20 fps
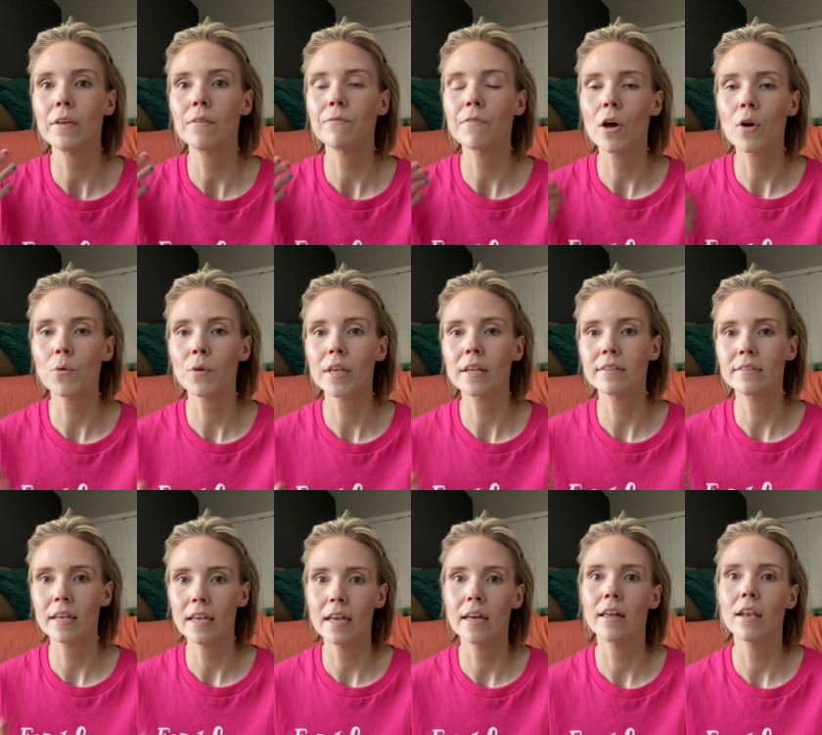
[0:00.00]
focus
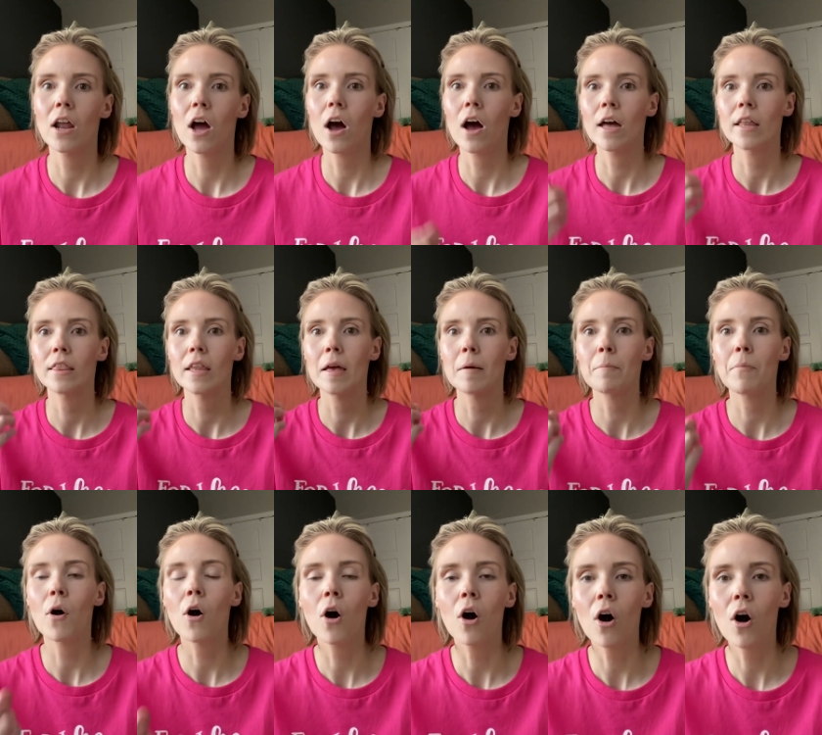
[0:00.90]
in on that
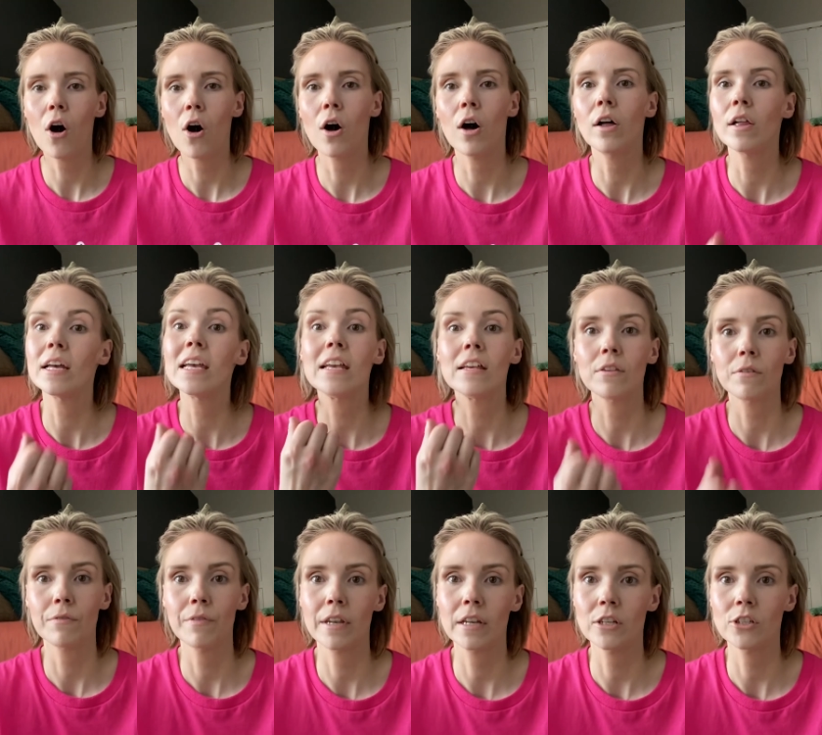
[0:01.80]
Paul is
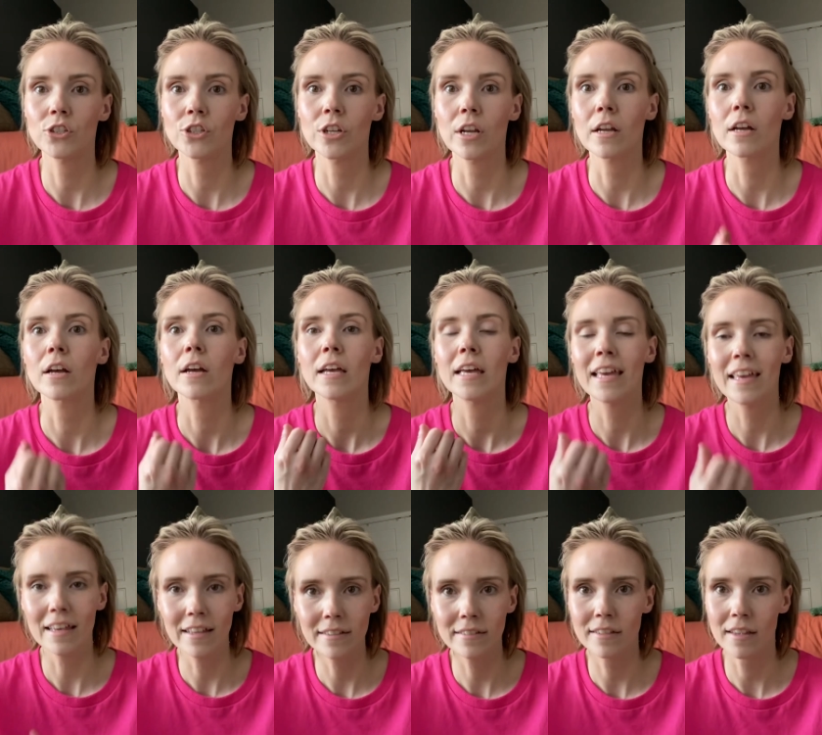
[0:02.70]
finishing
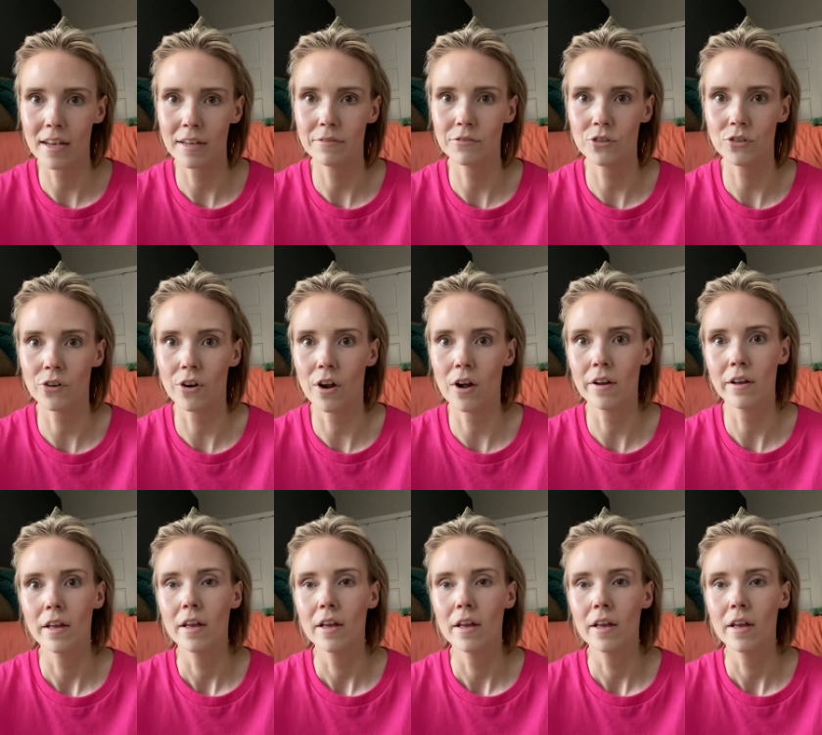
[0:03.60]
his life strong.